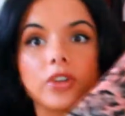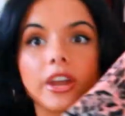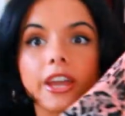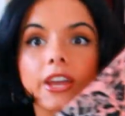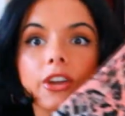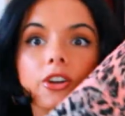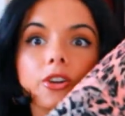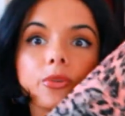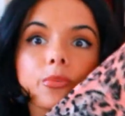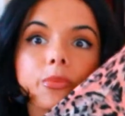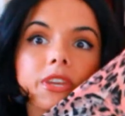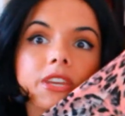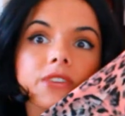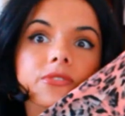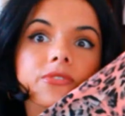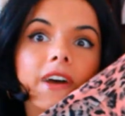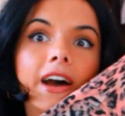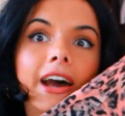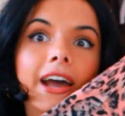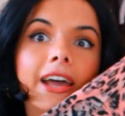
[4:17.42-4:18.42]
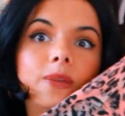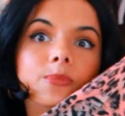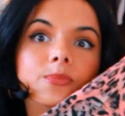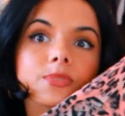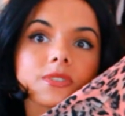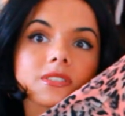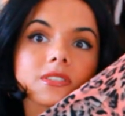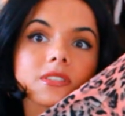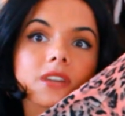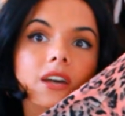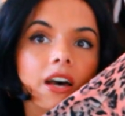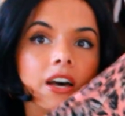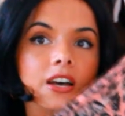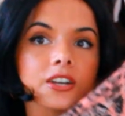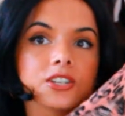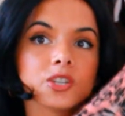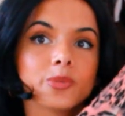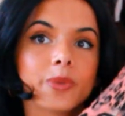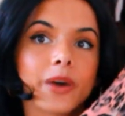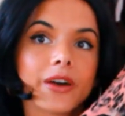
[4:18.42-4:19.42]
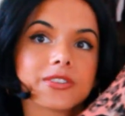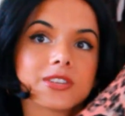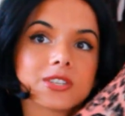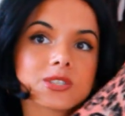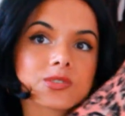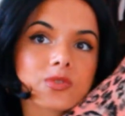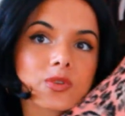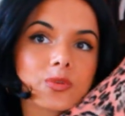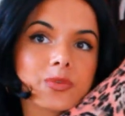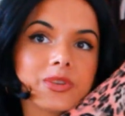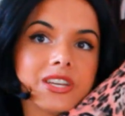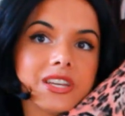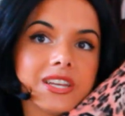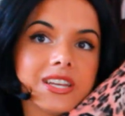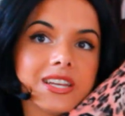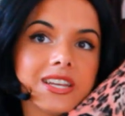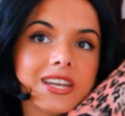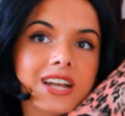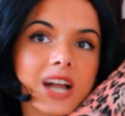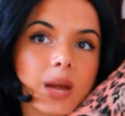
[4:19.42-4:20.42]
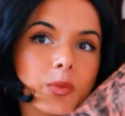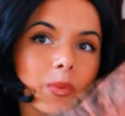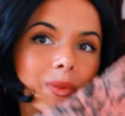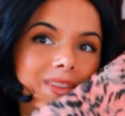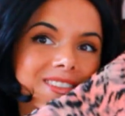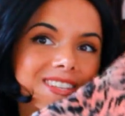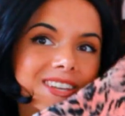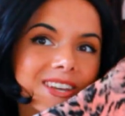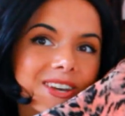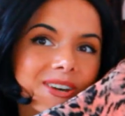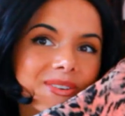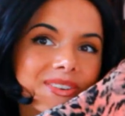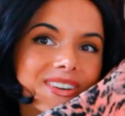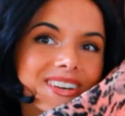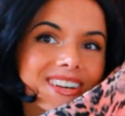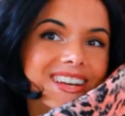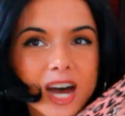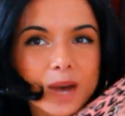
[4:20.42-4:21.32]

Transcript: grader me vibes. She bought this for me a couple months ago.